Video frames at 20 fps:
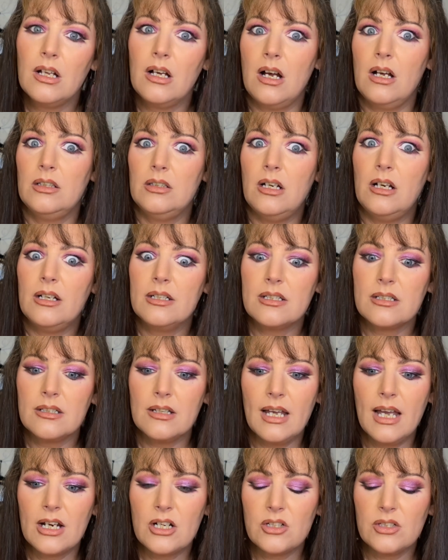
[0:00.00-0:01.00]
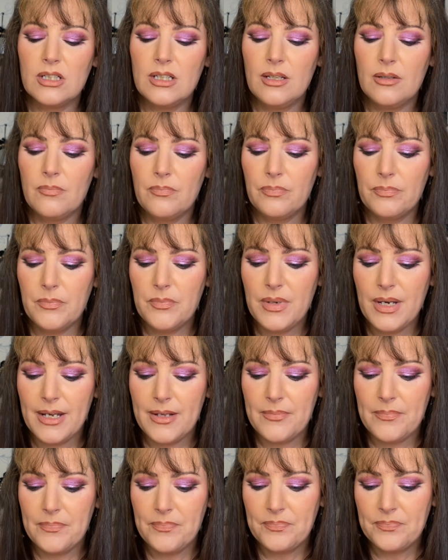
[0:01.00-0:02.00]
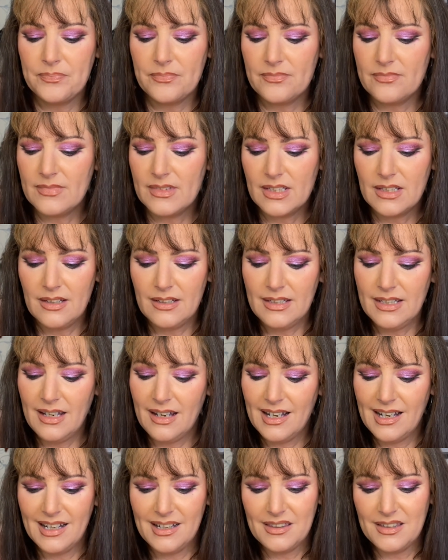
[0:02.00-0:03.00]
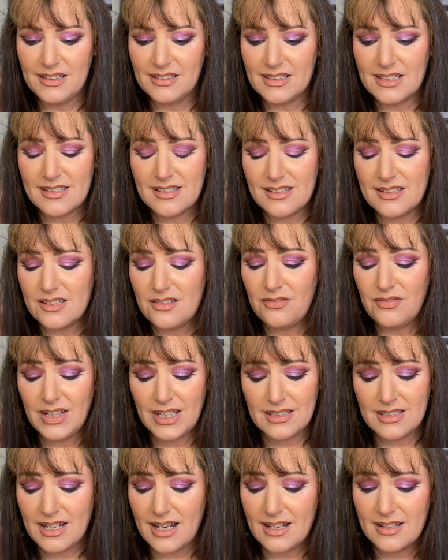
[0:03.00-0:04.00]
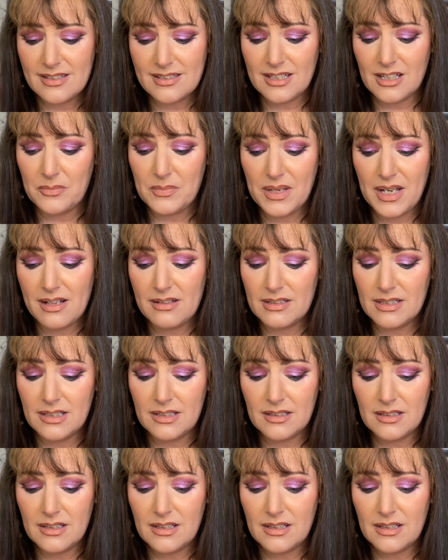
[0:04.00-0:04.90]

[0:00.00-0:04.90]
a lot actually. But yeah, I think this is a fantastic palette.